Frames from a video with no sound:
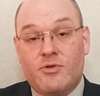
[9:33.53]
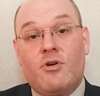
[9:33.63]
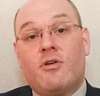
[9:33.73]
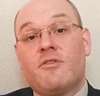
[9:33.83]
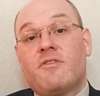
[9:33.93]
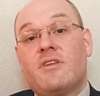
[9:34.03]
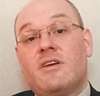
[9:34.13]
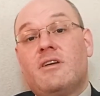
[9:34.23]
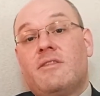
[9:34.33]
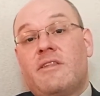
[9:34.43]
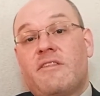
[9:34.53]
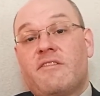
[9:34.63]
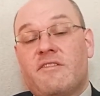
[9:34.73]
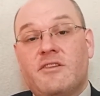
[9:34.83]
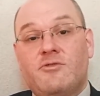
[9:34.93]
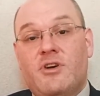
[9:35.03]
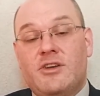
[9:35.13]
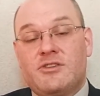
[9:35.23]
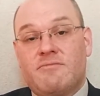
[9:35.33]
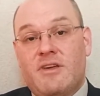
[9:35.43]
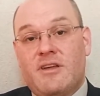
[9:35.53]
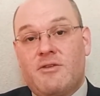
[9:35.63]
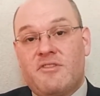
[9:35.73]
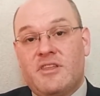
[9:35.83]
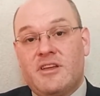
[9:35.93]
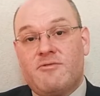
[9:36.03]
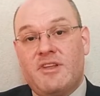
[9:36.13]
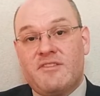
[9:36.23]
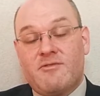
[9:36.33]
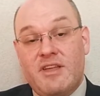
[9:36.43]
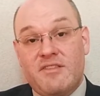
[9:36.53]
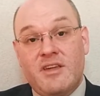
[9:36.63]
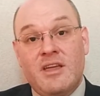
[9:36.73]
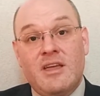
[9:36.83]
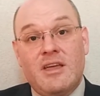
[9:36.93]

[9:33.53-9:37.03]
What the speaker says: course this is a situation where there is an increased risk.